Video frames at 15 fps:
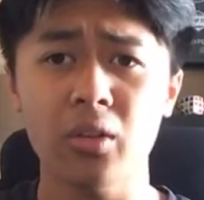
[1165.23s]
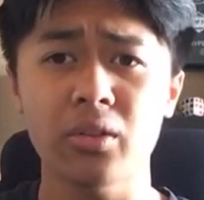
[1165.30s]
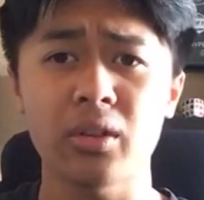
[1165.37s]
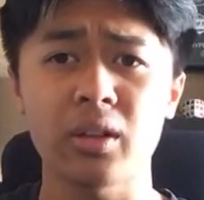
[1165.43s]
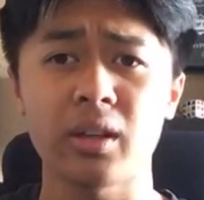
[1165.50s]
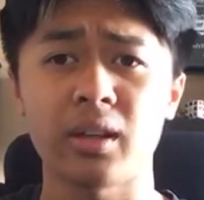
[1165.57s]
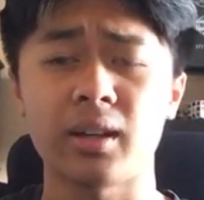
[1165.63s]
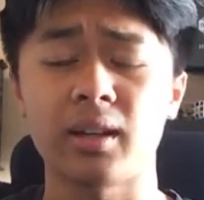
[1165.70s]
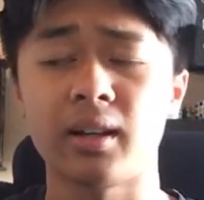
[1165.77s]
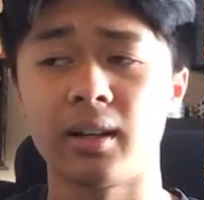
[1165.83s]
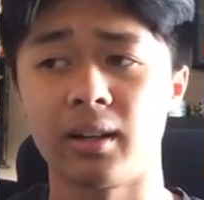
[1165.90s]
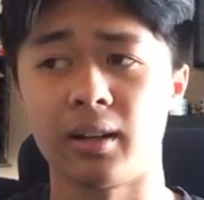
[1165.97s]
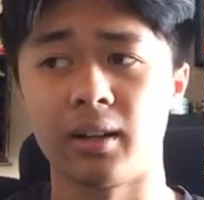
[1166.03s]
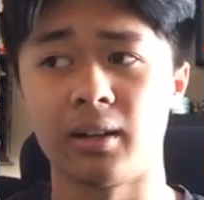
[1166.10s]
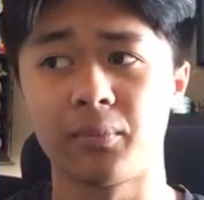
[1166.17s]
the
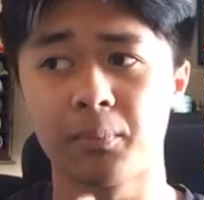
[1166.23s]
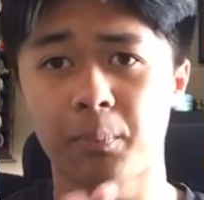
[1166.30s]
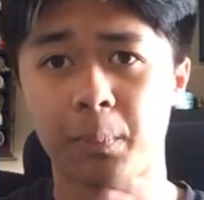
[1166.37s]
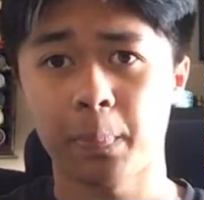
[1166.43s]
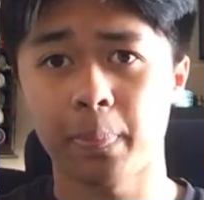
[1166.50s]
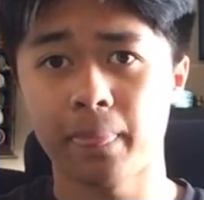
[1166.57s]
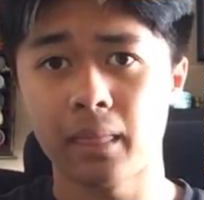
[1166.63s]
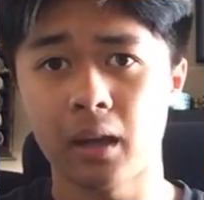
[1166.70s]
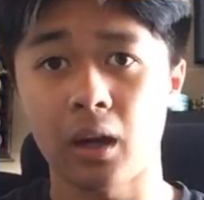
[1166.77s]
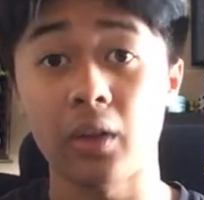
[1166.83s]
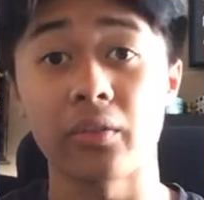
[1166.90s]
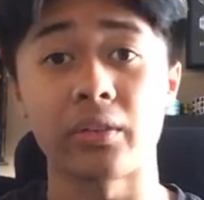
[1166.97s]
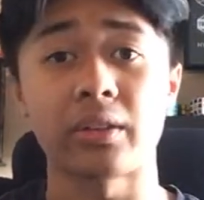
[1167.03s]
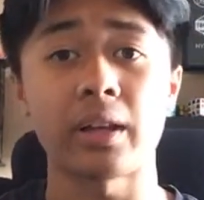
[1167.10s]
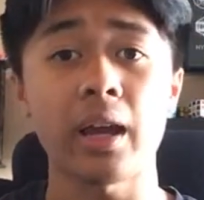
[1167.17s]

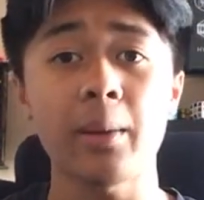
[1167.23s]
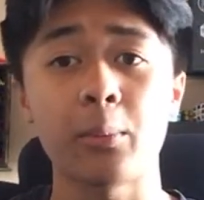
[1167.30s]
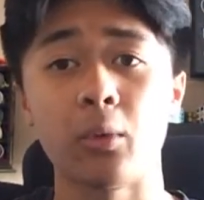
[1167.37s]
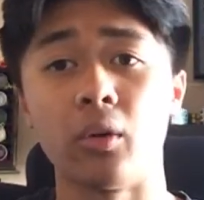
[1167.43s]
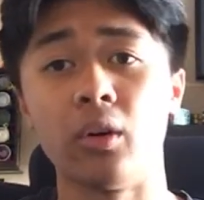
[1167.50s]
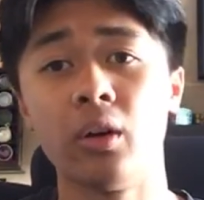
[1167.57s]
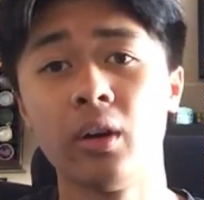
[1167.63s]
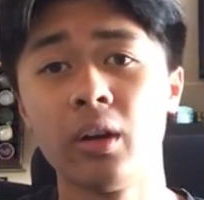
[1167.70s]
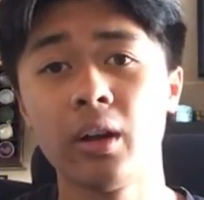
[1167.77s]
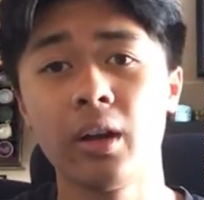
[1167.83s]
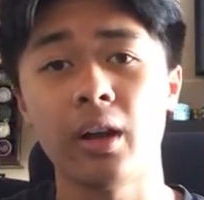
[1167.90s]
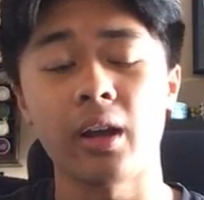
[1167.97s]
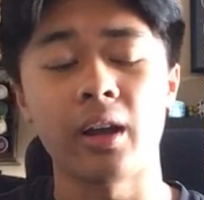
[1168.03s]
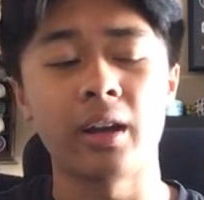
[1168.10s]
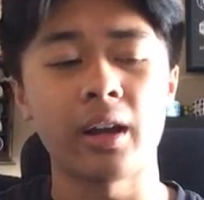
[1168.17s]
on the table,
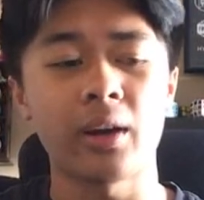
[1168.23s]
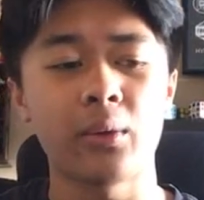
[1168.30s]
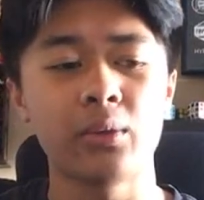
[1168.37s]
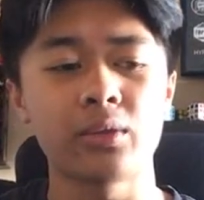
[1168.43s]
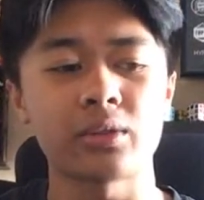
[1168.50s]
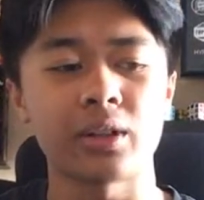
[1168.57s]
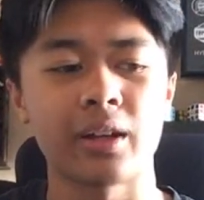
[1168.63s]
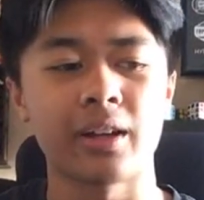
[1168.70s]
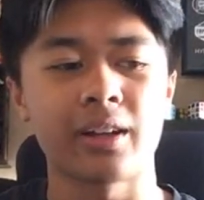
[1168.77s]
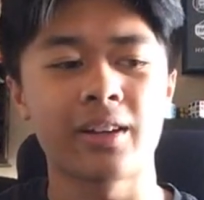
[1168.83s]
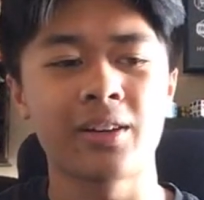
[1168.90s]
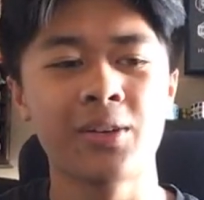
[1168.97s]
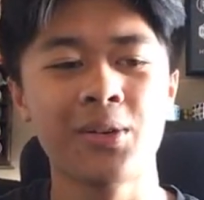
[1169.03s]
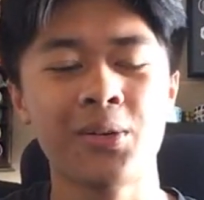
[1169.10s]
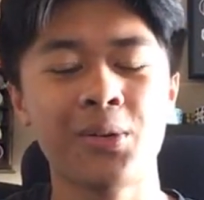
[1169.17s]
and I was like,
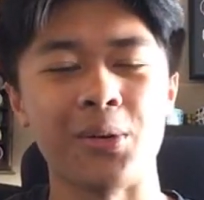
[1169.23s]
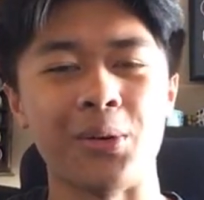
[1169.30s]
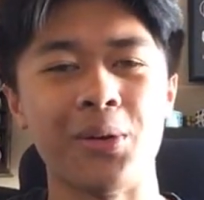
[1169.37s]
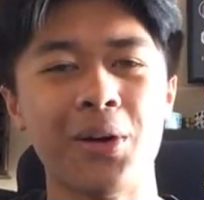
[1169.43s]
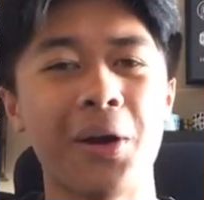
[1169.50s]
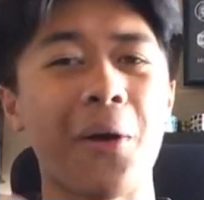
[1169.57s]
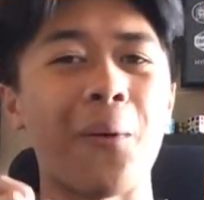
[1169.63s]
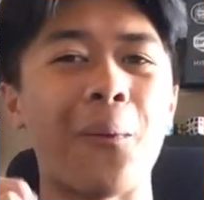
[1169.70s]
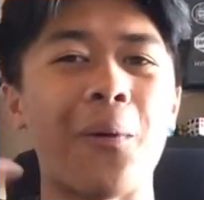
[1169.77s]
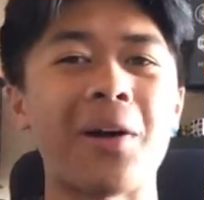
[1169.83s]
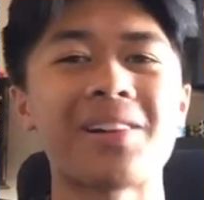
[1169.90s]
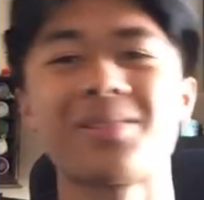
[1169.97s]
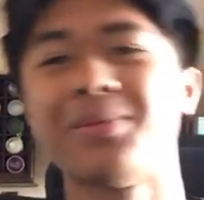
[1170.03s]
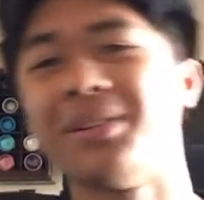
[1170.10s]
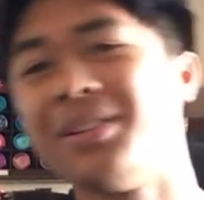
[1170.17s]
hoo,
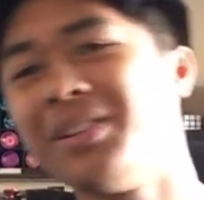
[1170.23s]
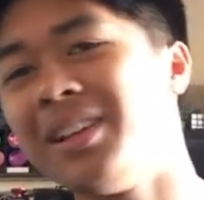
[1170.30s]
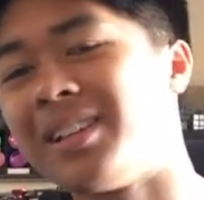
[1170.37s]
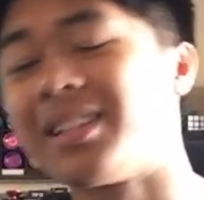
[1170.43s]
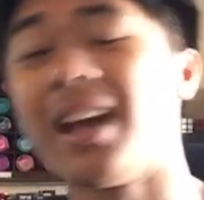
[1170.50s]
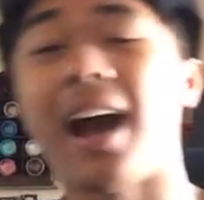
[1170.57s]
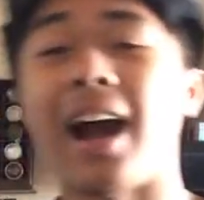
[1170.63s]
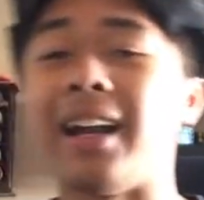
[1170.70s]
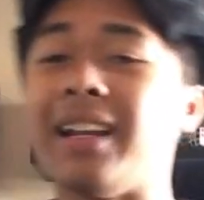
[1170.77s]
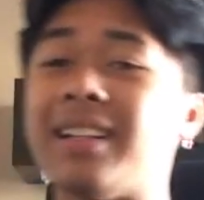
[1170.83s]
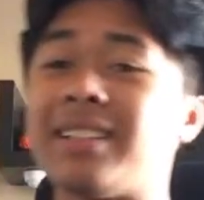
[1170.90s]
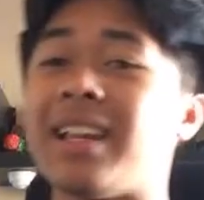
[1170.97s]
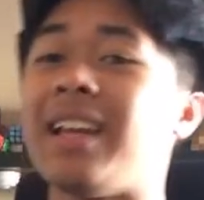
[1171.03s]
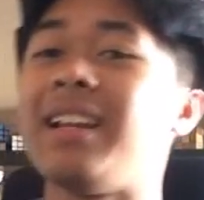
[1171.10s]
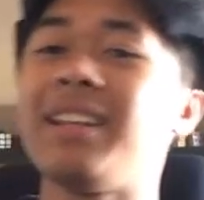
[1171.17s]
watch me do this. I didn't
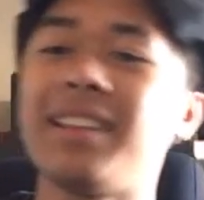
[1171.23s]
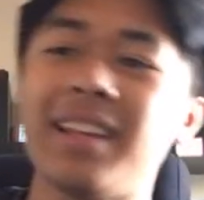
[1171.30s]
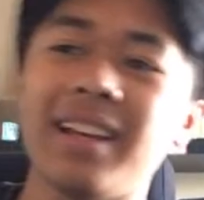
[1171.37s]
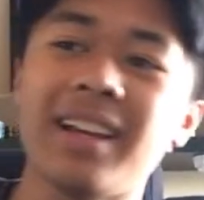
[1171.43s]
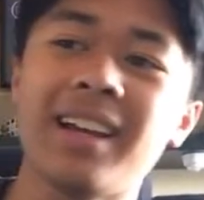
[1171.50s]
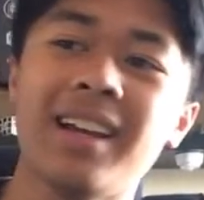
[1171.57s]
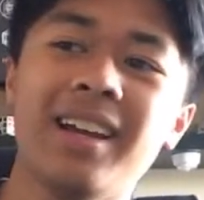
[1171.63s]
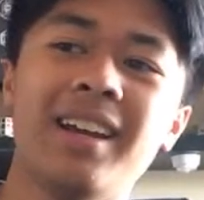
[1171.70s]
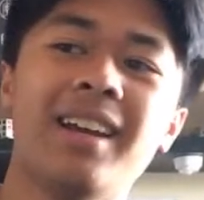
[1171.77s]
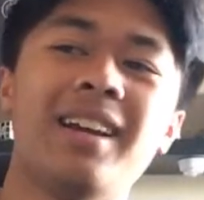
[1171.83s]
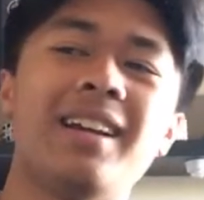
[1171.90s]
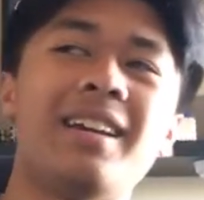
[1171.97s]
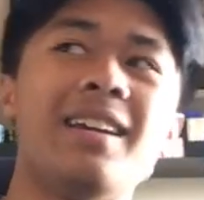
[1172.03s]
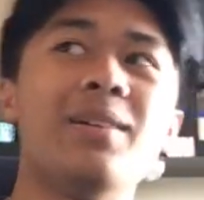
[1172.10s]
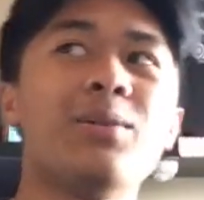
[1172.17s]
say anything.
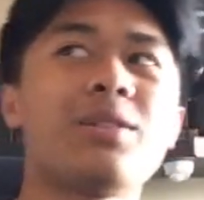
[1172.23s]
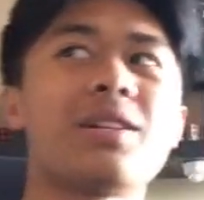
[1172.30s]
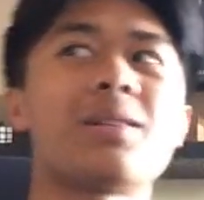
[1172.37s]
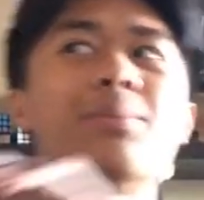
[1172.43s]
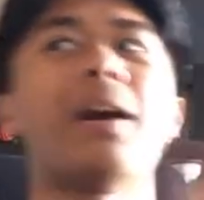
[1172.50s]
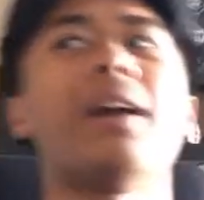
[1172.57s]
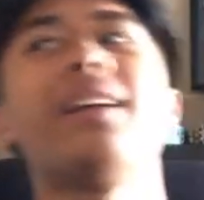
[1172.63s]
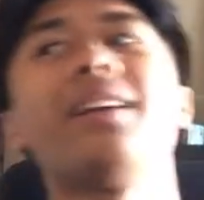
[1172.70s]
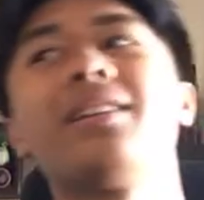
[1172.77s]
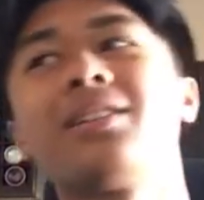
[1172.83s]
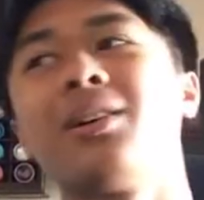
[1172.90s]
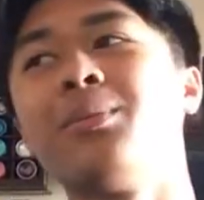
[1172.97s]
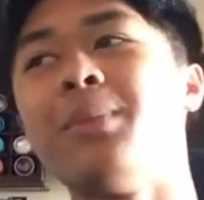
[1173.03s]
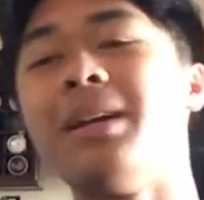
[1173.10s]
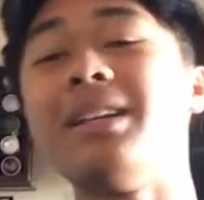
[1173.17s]
He was just minding his
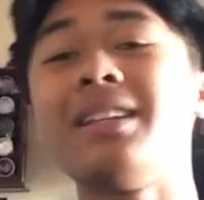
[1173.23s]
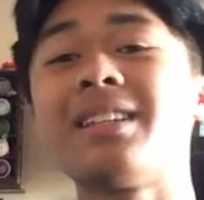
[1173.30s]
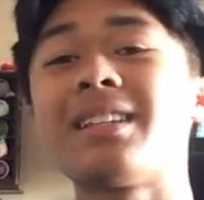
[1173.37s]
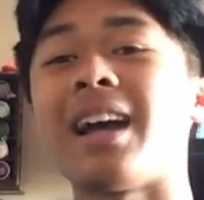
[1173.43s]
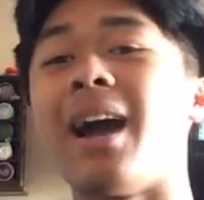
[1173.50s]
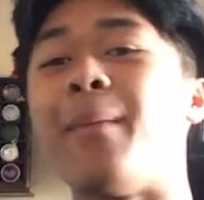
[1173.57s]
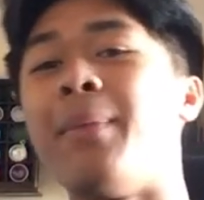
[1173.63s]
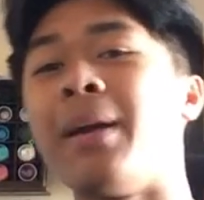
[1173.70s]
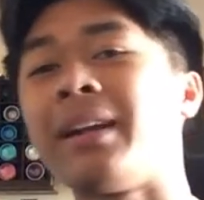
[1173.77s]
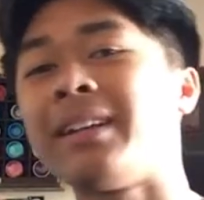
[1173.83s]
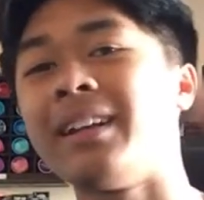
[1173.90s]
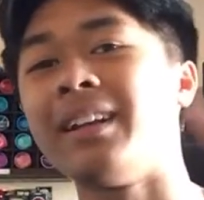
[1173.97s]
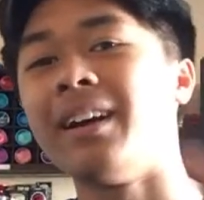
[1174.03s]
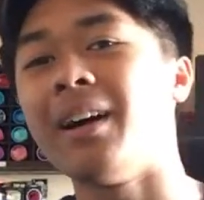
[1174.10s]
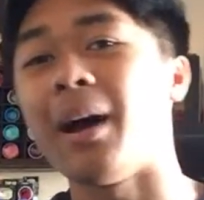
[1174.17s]
own business. I
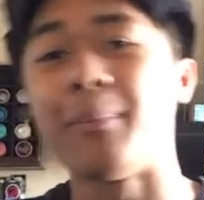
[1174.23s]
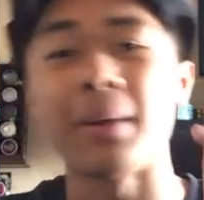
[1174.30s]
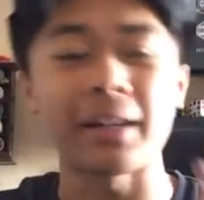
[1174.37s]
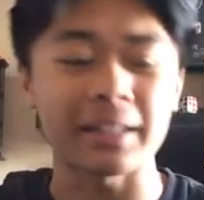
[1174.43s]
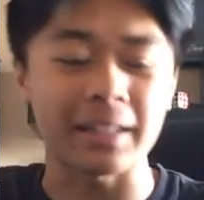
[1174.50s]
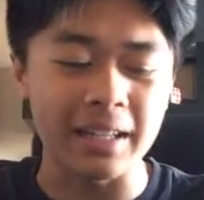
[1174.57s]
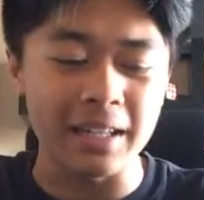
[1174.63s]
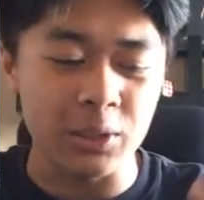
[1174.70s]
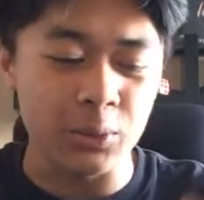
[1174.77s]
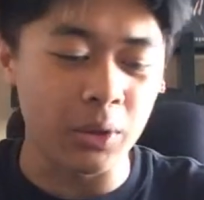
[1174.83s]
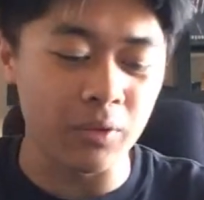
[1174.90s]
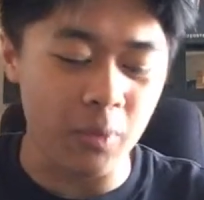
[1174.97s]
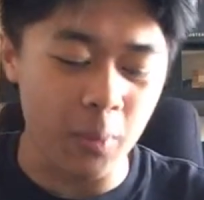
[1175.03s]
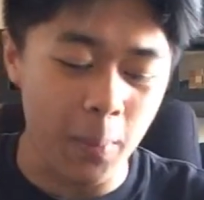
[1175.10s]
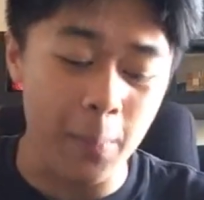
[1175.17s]
picked it up. I picked each one
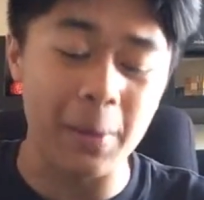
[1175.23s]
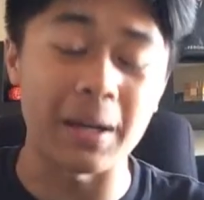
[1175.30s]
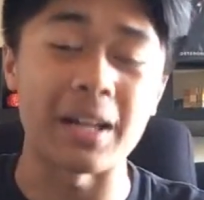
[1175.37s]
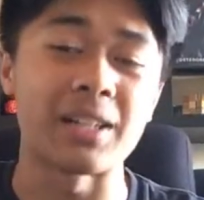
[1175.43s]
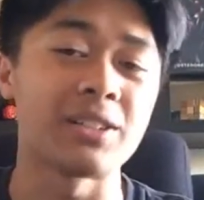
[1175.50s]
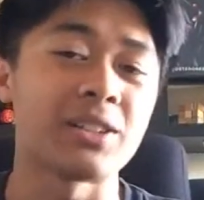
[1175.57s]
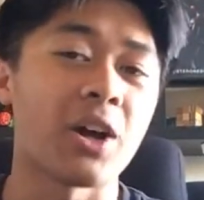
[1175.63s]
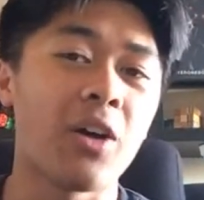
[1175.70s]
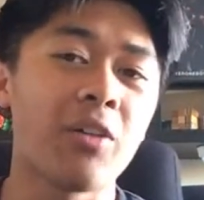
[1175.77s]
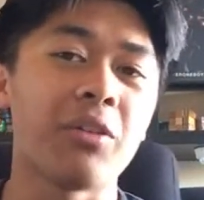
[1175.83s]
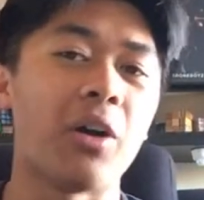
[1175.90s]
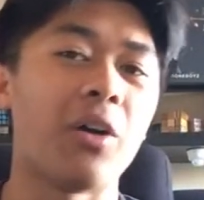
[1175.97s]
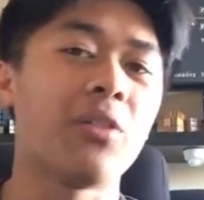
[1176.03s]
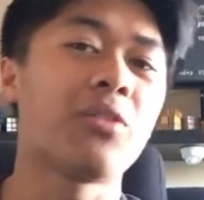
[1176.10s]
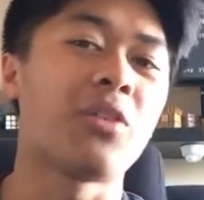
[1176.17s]
of them up, and I solved
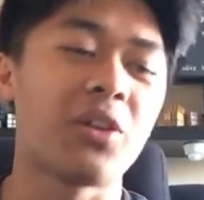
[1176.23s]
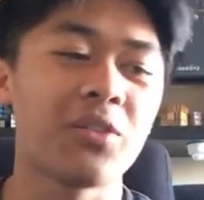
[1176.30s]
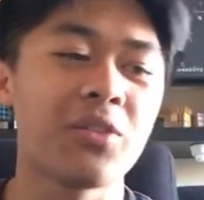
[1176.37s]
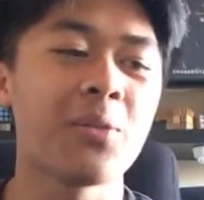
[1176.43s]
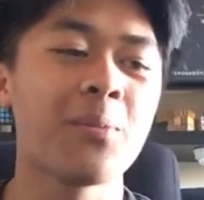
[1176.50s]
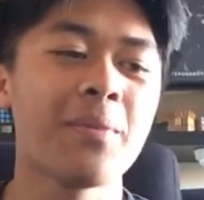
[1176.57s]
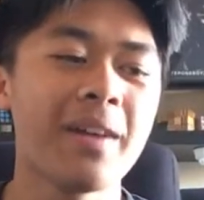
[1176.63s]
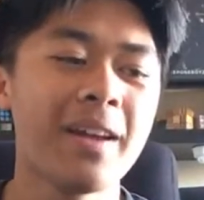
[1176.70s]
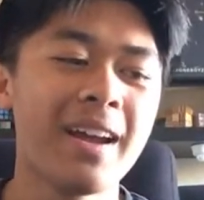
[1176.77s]
all 4 of them.